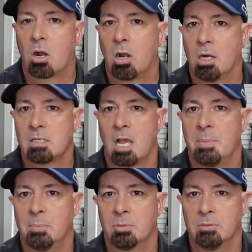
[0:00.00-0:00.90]
a hard
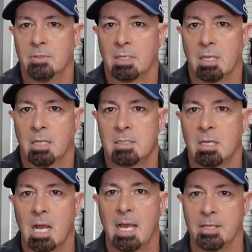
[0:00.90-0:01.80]
time improving
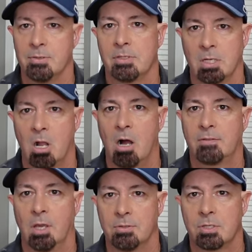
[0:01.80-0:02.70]
until I used a
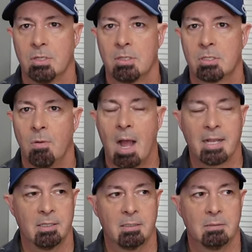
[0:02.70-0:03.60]
golf coach so
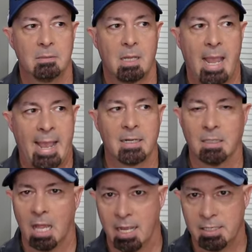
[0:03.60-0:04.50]
I could
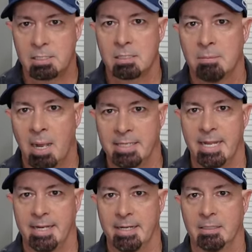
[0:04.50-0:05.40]
analyze my
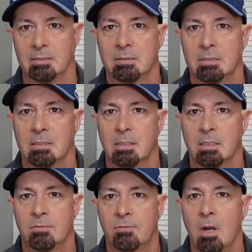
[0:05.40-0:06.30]
data
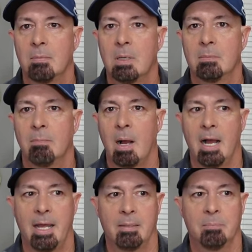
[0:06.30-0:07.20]
from
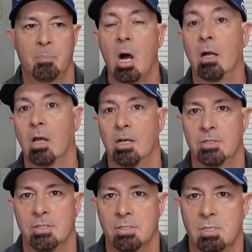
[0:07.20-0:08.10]
my ball
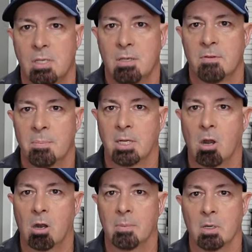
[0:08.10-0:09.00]
launches from the
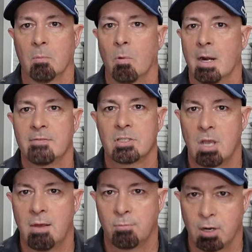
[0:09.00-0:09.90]
Garmin or whatever
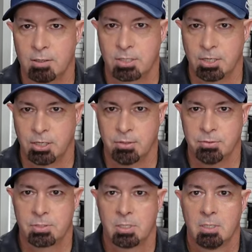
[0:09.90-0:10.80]
software I was going to
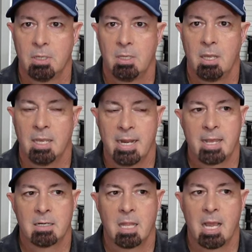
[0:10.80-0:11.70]
use and
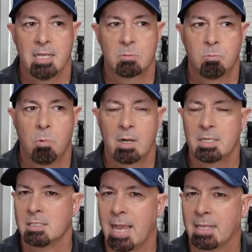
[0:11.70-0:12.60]
analyze what
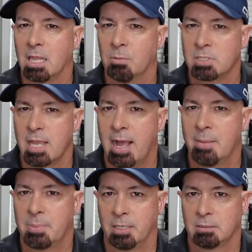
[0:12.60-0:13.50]
exactly was
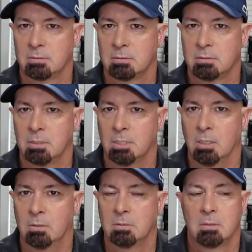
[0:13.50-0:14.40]
happening. You
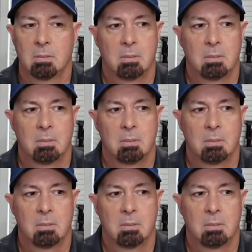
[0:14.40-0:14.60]
know,